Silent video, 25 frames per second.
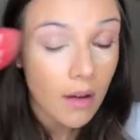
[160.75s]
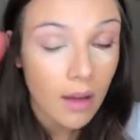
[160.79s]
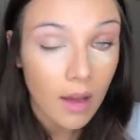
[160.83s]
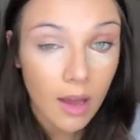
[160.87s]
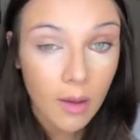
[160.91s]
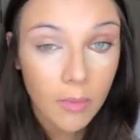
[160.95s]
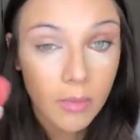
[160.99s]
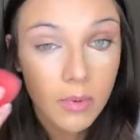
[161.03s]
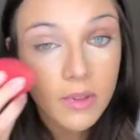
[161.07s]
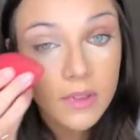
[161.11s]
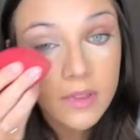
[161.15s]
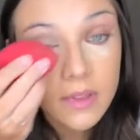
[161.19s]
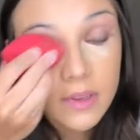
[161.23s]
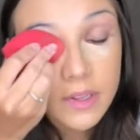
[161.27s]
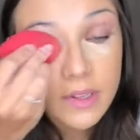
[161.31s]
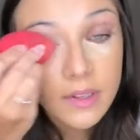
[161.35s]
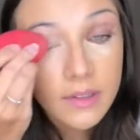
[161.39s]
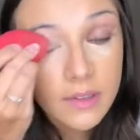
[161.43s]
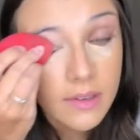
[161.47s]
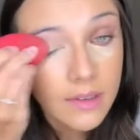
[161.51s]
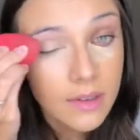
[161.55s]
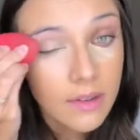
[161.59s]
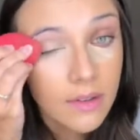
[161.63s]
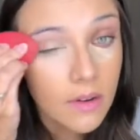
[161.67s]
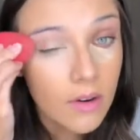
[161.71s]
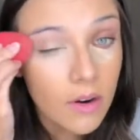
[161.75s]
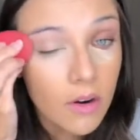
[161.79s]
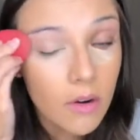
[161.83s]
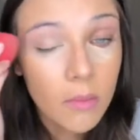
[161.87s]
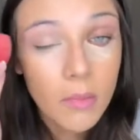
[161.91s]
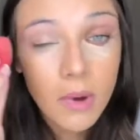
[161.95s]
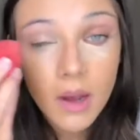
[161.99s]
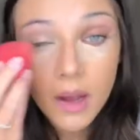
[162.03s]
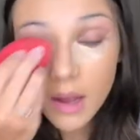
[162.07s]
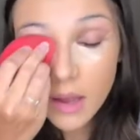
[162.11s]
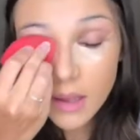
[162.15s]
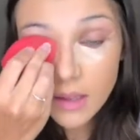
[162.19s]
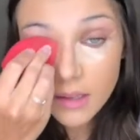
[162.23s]
I put the concealer on
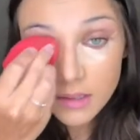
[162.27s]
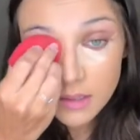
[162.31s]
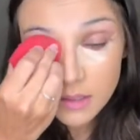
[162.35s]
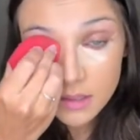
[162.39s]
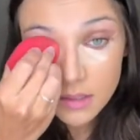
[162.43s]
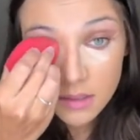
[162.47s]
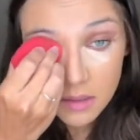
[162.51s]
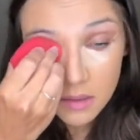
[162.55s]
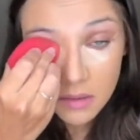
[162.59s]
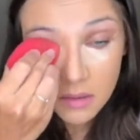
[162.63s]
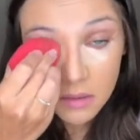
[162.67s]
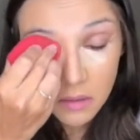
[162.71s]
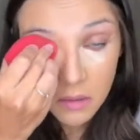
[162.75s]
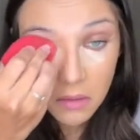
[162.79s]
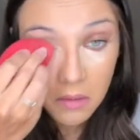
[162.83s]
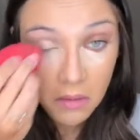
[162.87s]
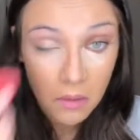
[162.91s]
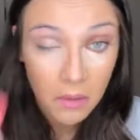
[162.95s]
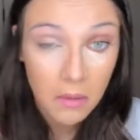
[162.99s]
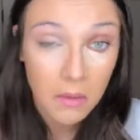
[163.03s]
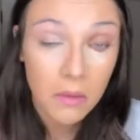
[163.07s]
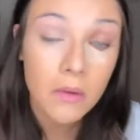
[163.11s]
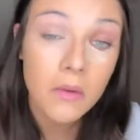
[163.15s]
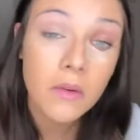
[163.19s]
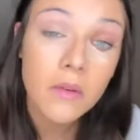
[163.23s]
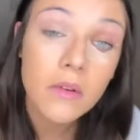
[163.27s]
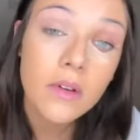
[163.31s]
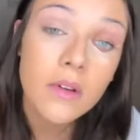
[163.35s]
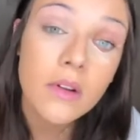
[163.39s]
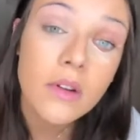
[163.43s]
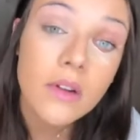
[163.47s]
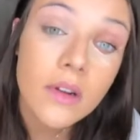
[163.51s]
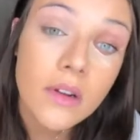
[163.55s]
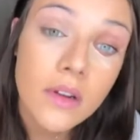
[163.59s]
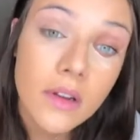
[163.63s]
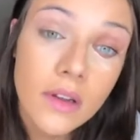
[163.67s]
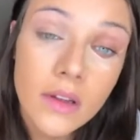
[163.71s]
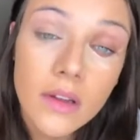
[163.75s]
my eyes
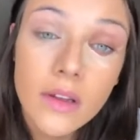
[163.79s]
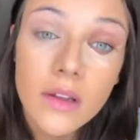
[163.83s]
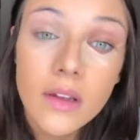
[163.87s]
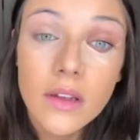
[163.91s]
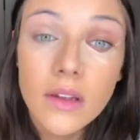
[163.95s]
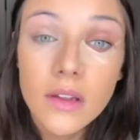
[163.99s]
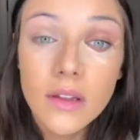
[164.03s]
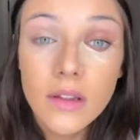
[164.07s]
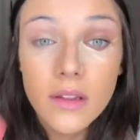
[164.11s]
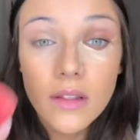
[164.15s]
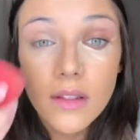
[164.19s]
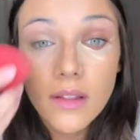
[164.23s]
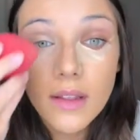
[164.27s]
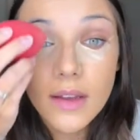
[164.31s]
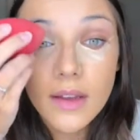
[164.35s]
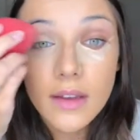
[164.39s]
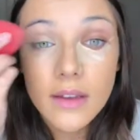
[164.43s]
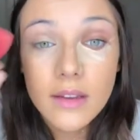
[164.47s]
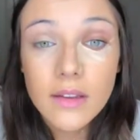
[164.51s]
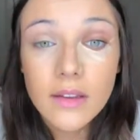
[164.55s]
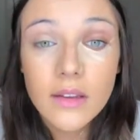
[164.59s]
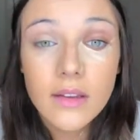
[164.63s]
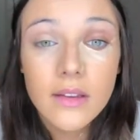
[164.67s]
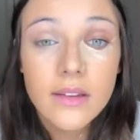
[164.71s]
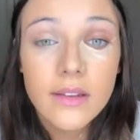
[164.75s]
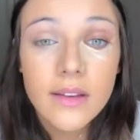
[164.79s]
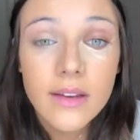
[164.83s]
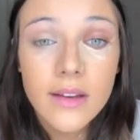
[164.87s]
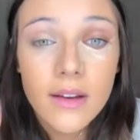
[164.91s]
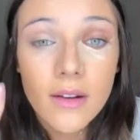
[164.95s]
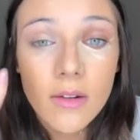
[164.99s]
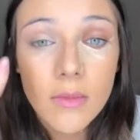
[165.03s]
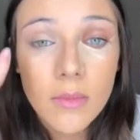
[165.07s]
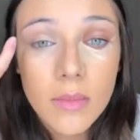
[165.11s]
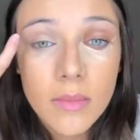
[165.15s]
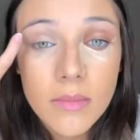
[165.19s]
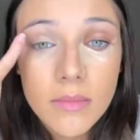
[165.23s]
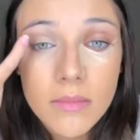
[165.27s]
to, like, you see
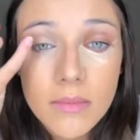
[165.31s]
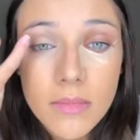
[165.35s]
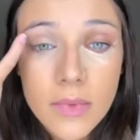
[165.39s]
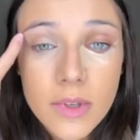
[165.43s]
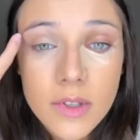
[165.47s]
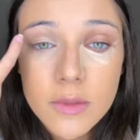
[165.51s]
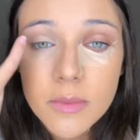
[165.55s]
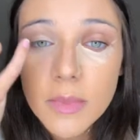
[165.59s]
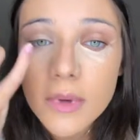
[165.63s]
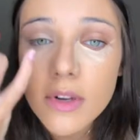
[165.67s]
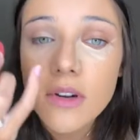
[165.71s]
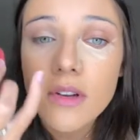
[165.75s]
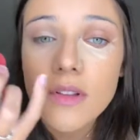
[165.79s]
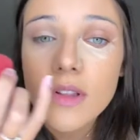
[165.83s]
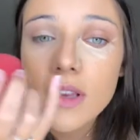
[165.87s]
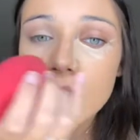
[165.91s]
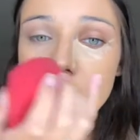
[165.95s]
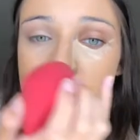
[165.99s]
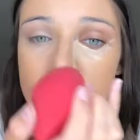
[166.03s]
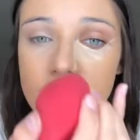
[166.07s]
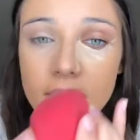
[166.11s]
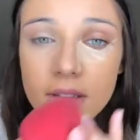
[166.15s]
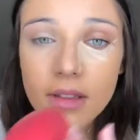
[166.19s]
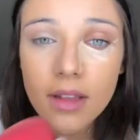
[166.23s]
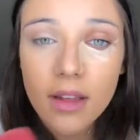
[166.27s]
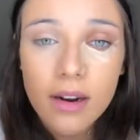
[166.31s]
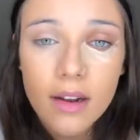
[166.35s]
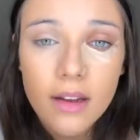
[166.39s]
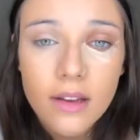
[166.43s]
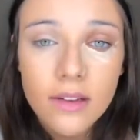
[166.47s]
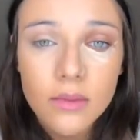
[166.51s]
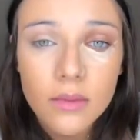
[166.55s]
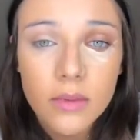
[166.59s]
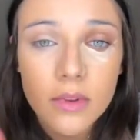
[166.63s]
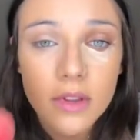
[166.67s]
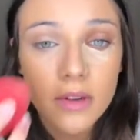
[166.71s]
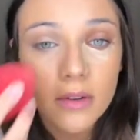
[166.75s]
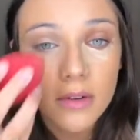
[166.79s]
how much better that is? Like that
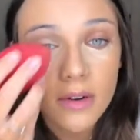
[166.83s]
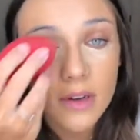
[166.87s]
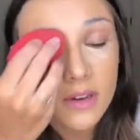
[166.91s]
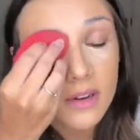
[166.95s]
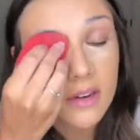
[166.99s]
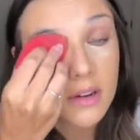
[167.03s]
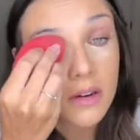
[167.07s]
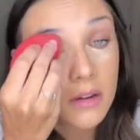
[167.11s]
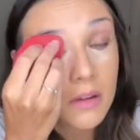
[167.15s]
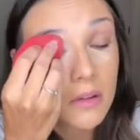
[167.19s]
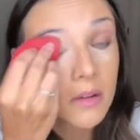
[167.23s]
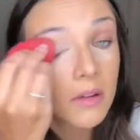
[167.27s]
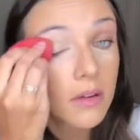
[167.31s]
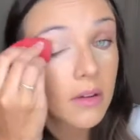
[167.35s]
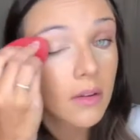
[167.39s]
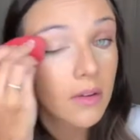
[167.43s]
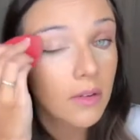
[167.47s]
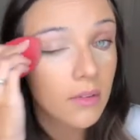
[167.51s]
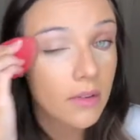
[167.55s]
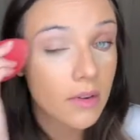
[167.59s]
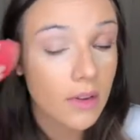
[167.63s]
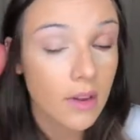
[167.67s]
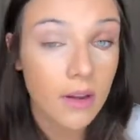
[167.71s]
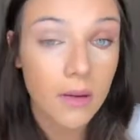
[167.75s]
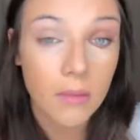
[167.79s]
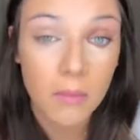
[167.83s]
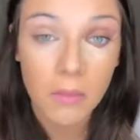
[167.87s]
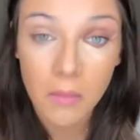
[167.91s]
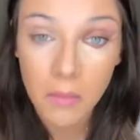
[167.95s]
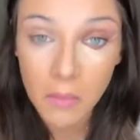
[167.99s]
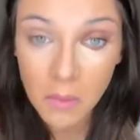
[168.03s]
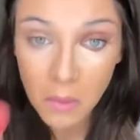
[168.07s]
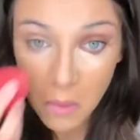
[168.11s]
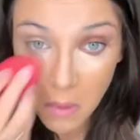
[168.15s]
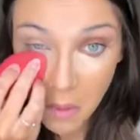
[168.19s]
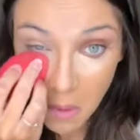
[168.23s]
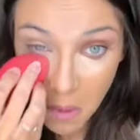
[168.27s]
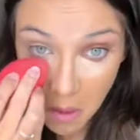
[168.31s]
eye's really red on top.
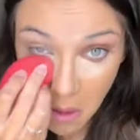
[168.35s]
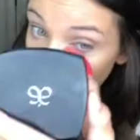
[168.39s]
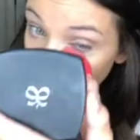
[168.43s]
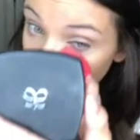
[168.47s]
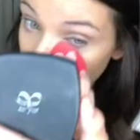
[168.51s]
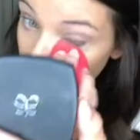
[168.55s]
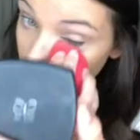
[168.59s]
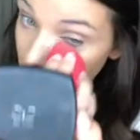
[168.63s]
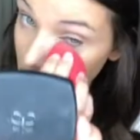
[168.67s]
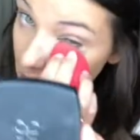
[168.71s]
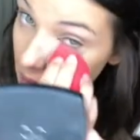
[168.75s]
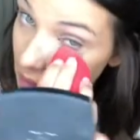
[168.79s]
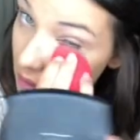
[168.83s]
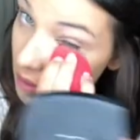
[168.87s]
Okay.